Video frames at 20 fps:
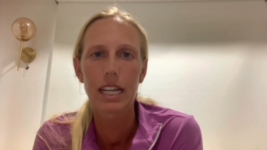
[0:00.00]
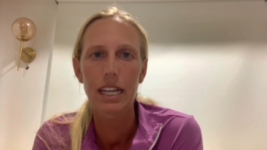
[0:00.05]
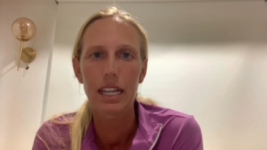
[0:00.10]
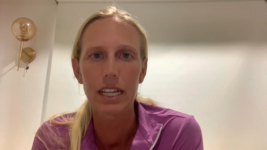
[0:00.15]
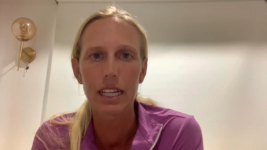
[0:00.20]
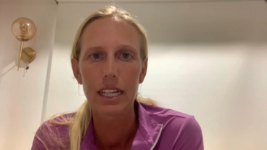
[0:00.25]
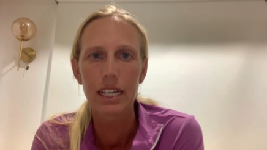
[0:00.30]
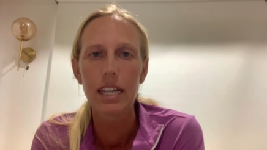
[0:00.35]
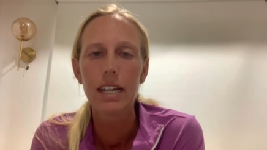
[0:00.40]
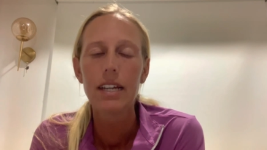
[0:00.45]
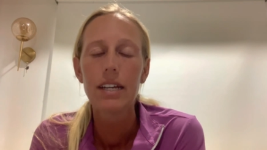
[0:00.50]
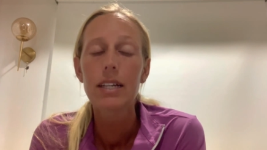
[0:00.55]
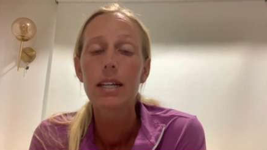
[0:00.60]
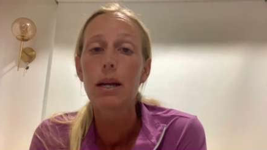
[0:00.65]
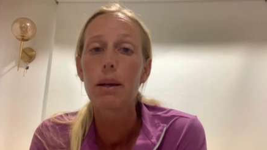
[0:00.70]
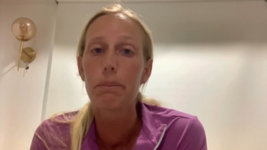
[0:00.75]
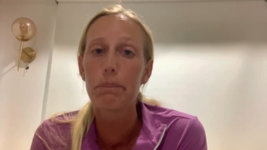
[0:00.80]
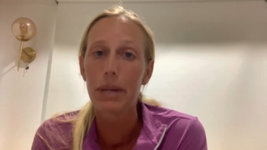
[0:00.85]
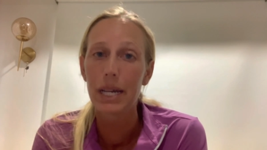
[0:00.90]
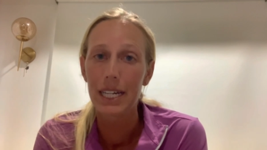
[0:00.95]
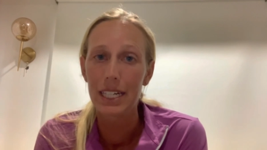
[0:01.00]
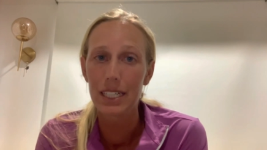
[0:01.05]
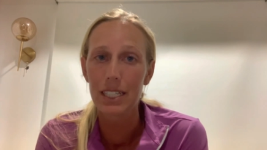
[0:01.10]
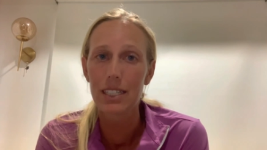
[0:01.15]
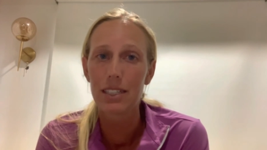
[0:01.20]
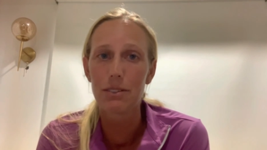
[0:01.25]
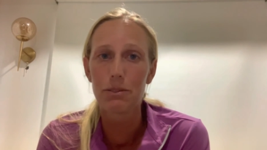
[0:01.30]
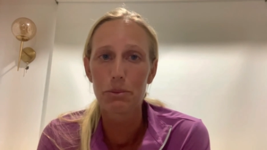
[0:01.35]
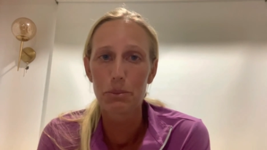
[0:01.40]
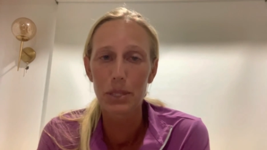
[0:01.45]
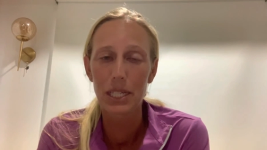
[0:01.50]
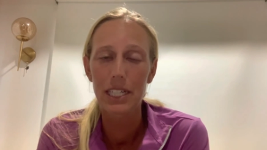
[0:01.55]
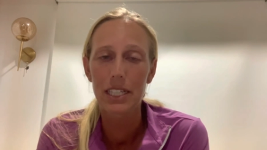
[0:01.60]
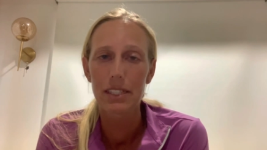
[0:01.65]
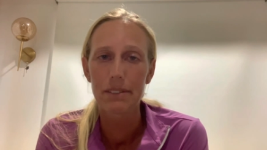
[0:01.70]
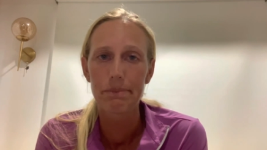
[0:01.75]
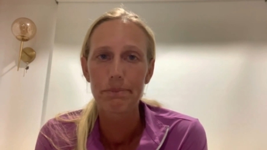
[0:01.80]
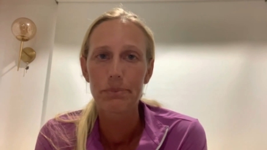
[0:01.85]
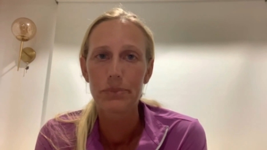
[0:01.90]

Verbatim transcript: a competitive way.